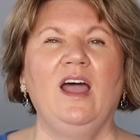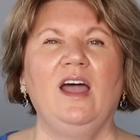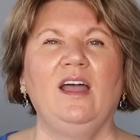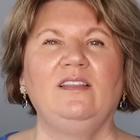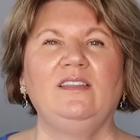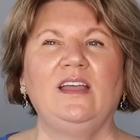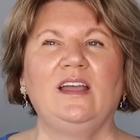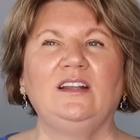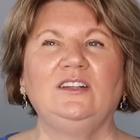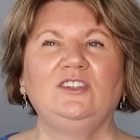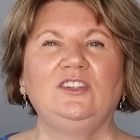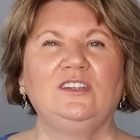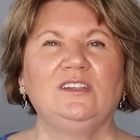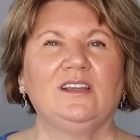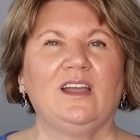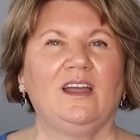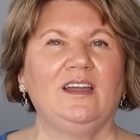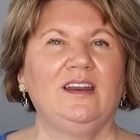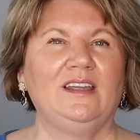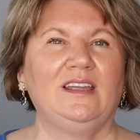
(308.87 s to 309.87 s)
And that
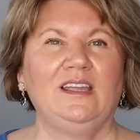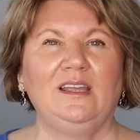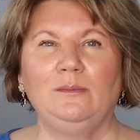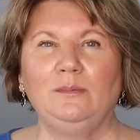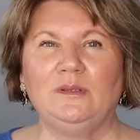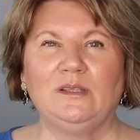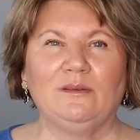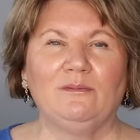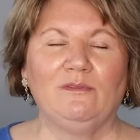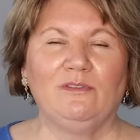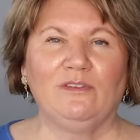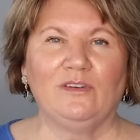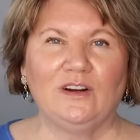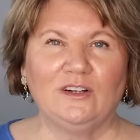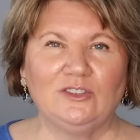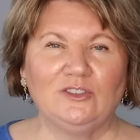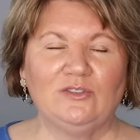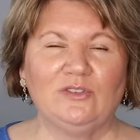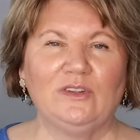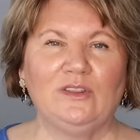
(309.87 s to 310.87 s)
just kind of keeps them
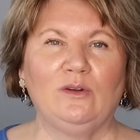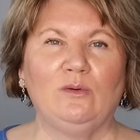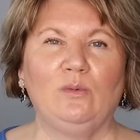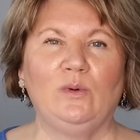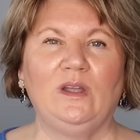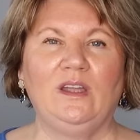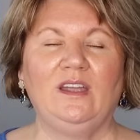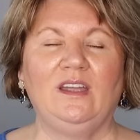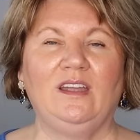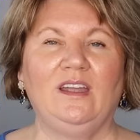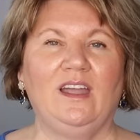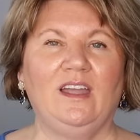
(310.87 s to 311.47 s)
fresh for the week.